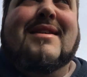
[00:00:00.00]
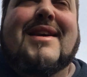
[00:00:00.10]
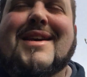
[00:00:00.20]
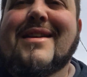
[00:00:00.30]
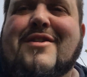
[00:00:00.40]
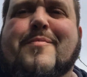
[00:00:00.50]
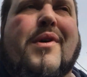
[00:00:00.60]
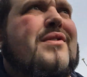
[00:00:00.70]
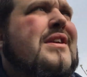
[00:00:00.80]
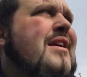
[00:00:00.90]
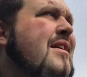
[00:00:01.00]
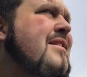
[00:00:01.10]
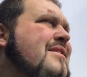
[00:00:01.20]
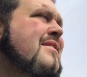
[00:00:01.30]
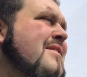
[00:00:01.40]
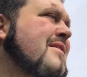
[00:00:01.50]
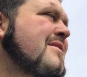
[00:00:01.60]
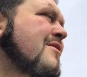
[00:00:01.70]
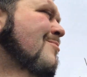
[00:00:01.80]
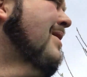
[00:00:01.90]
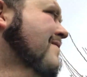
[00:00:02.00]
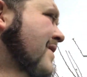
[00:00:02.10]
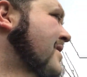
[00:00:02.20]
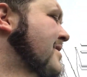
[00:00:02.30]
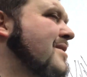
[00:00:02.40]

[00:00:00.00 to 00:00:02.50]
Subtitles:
hideous box there. Little butterfly.